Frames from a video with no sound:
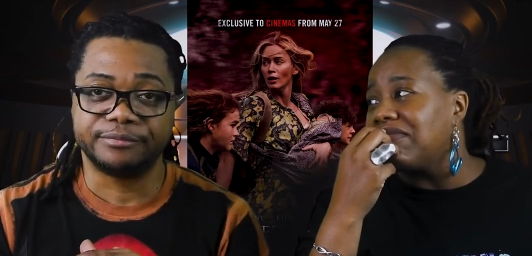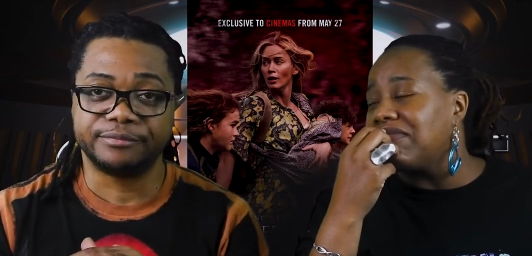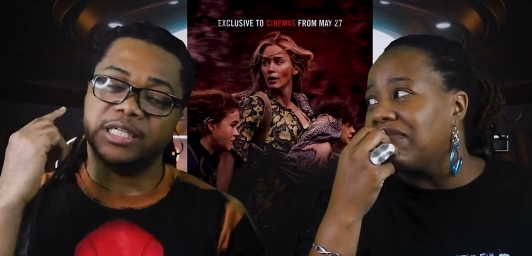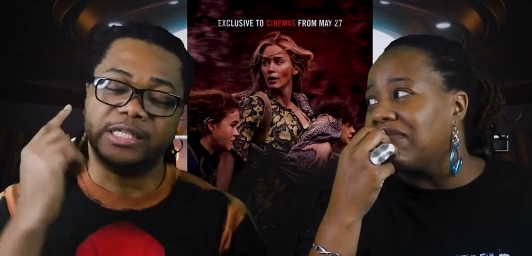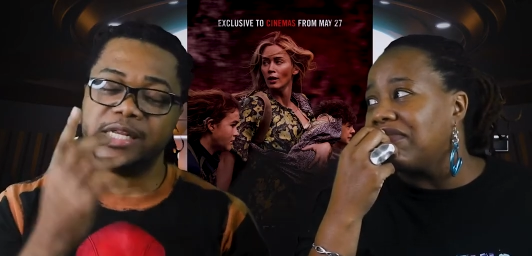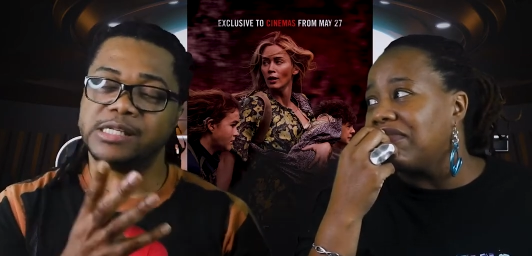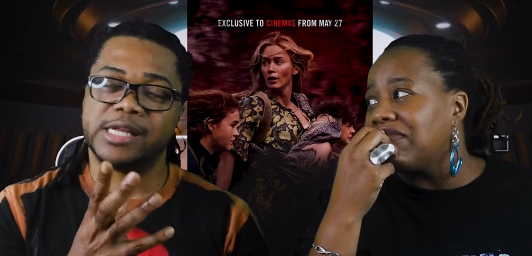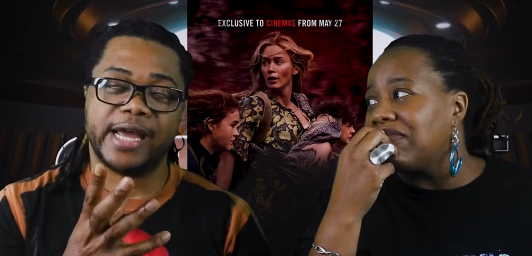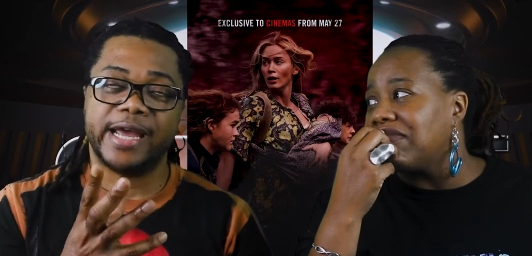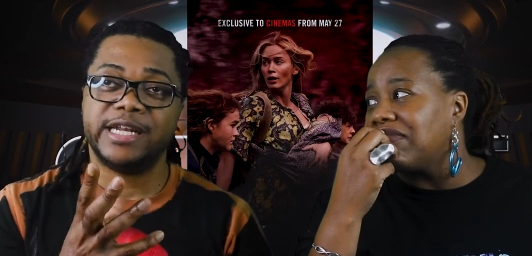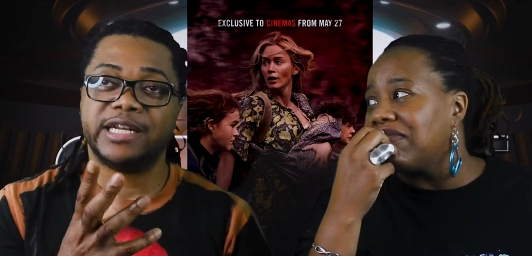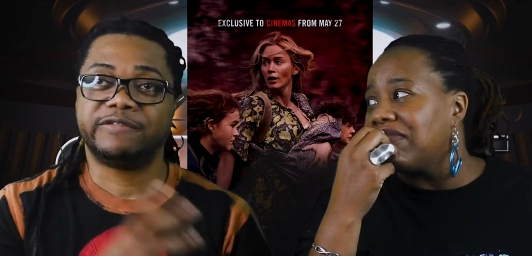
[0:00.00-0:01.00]
Speaker 1: The
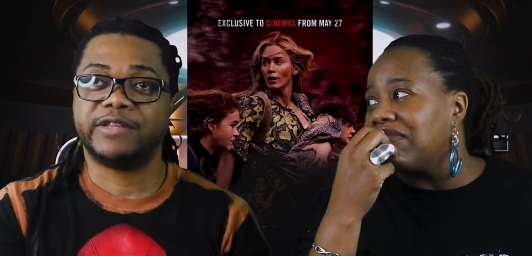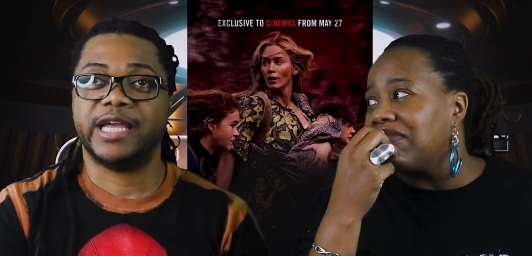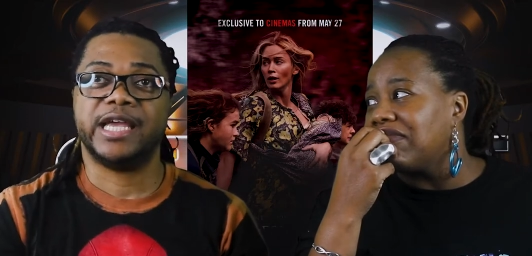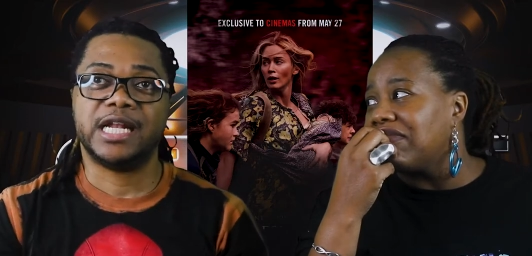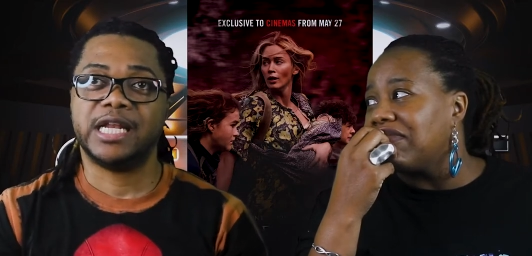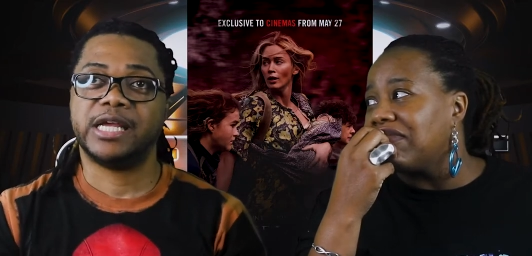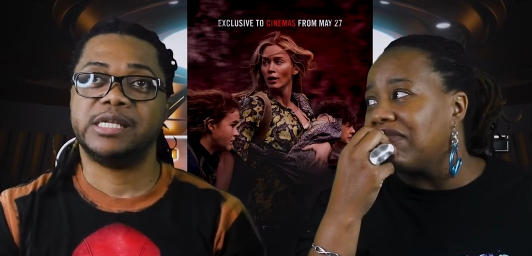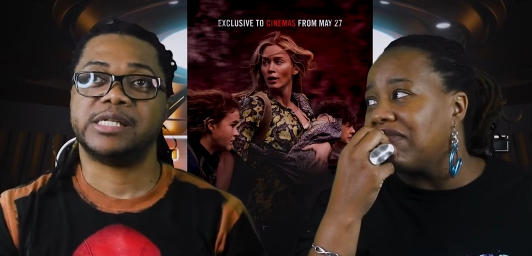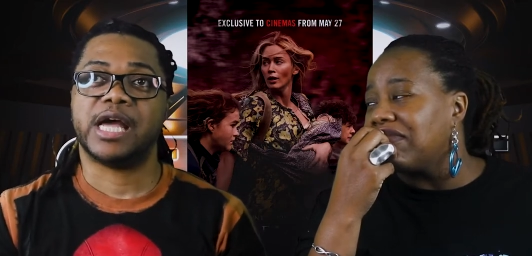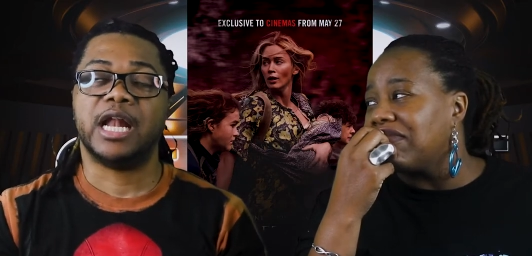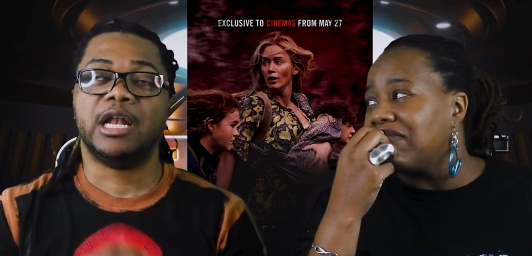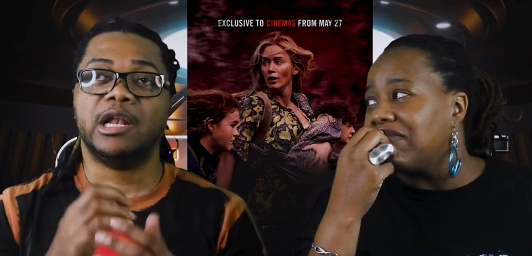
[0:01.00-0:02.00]
design of the
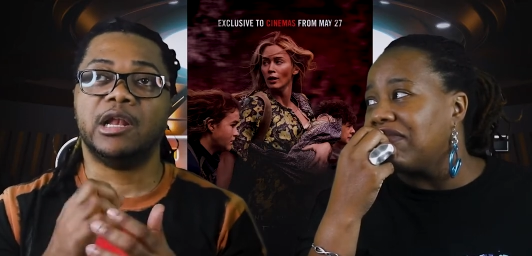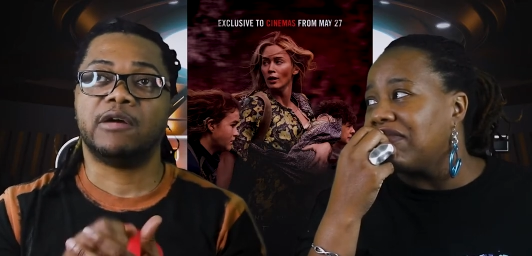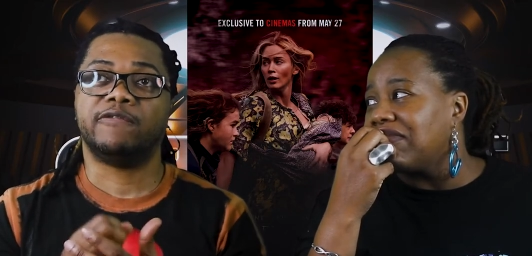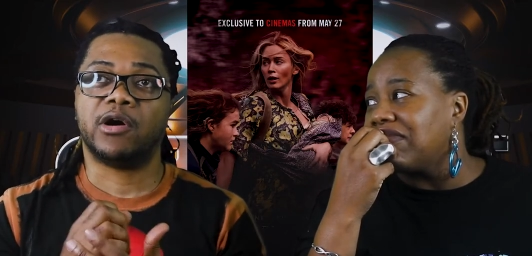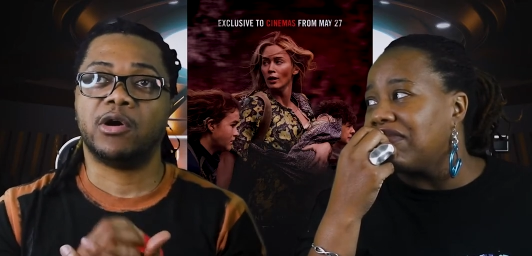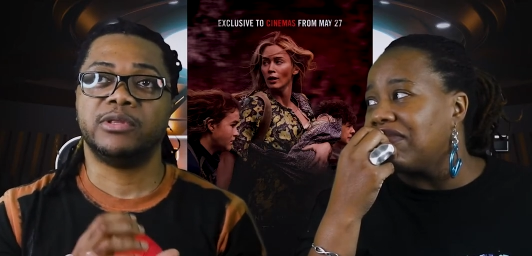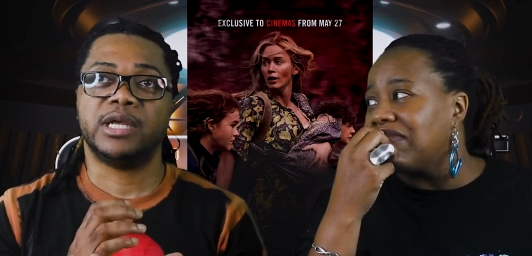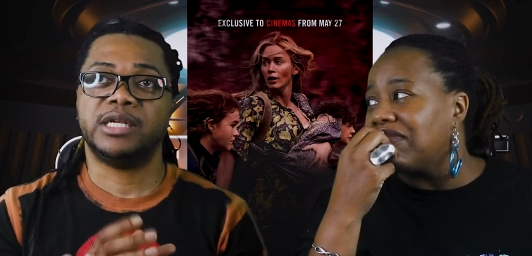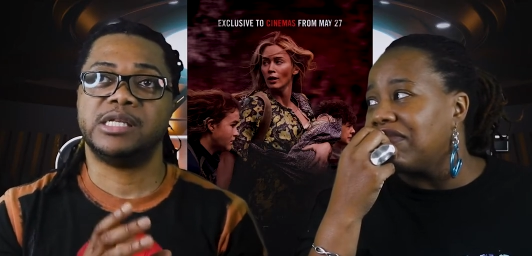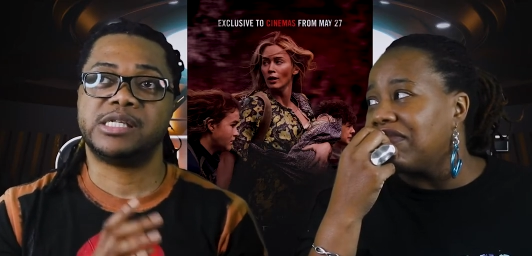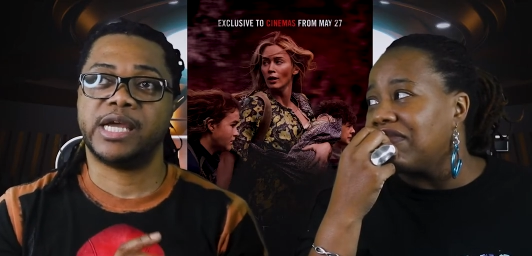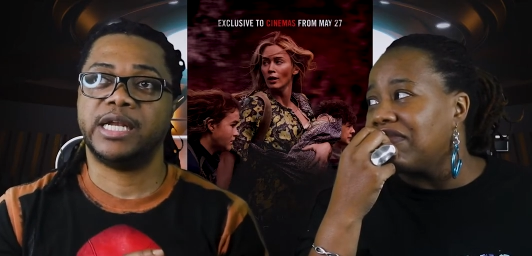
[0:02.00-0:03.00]
aliens, I love how they
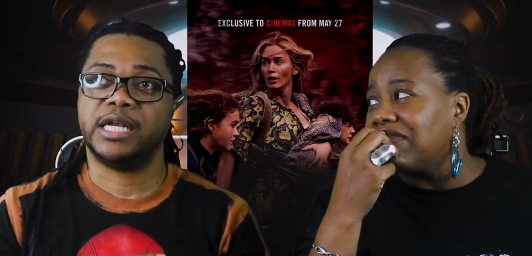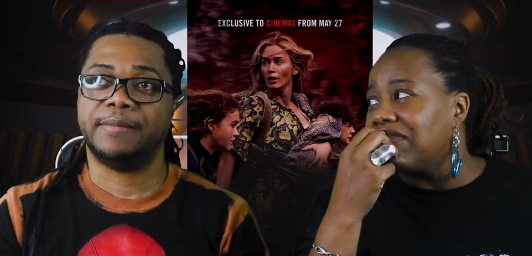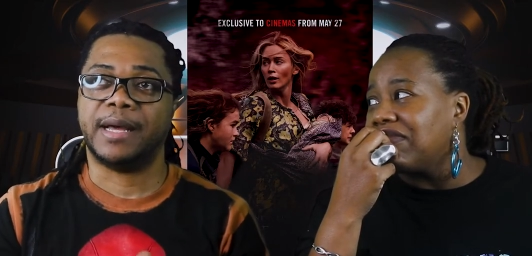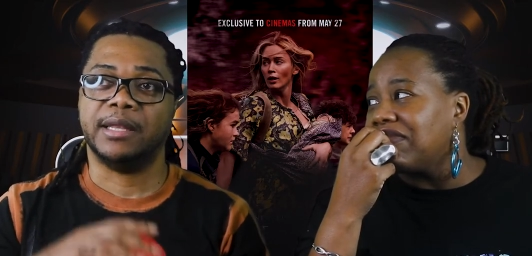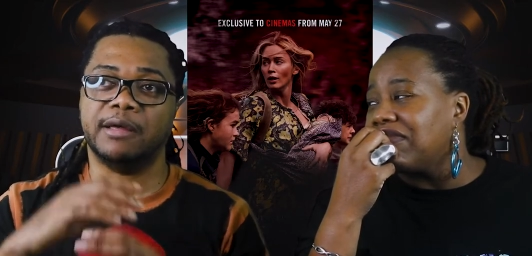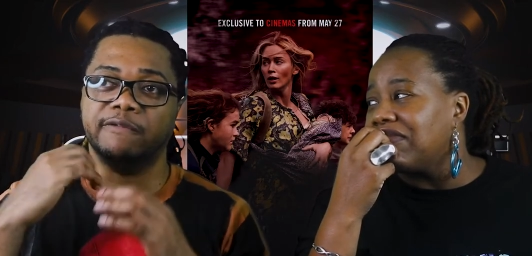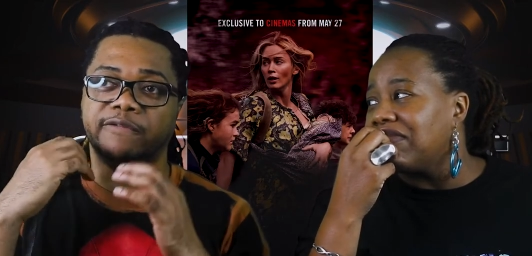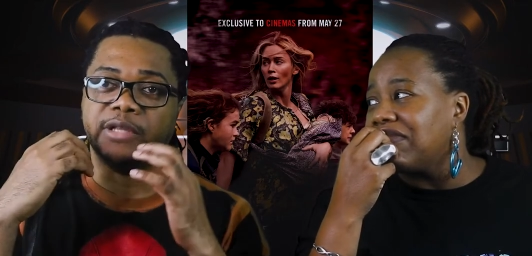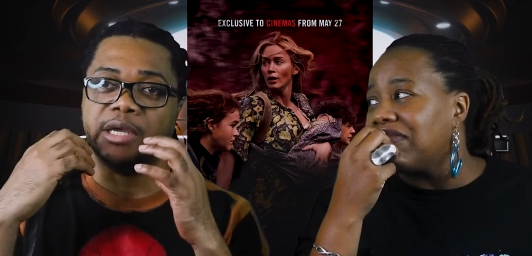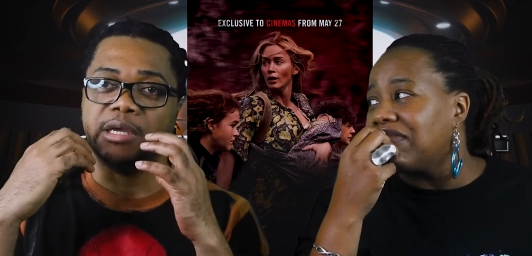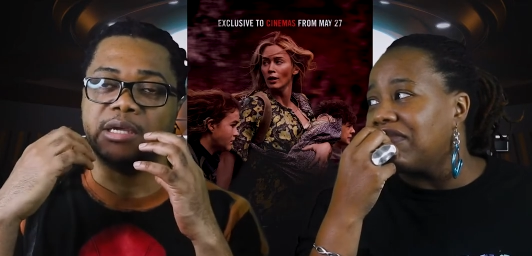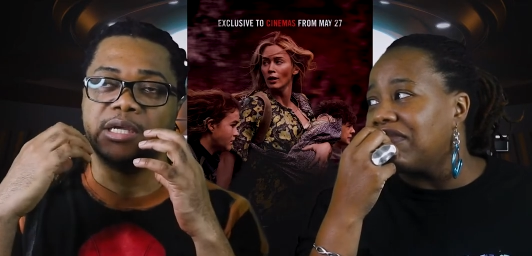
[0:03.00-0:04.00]
design them. I love
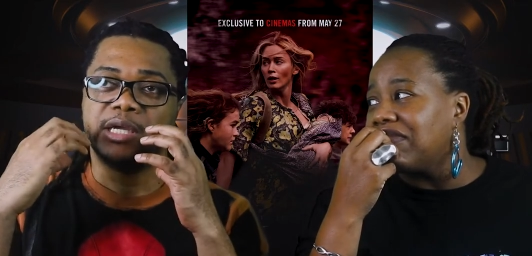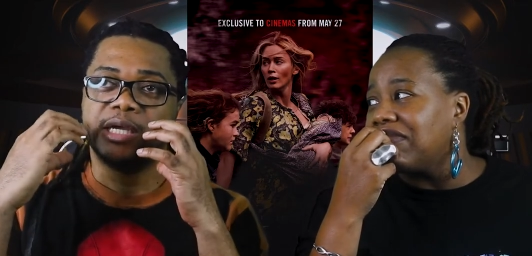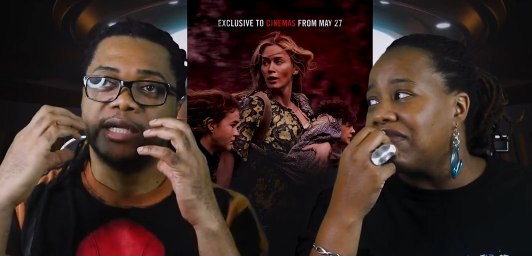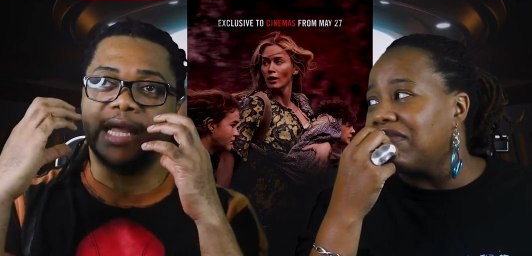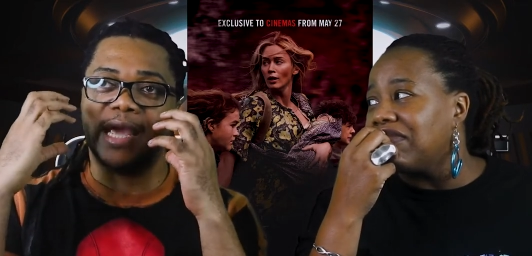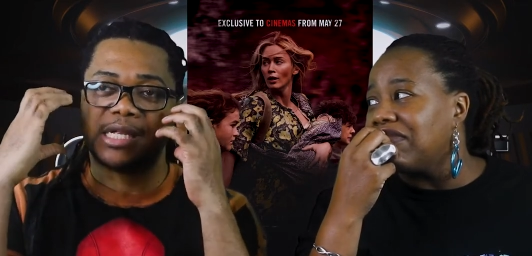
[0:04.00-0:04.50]
the the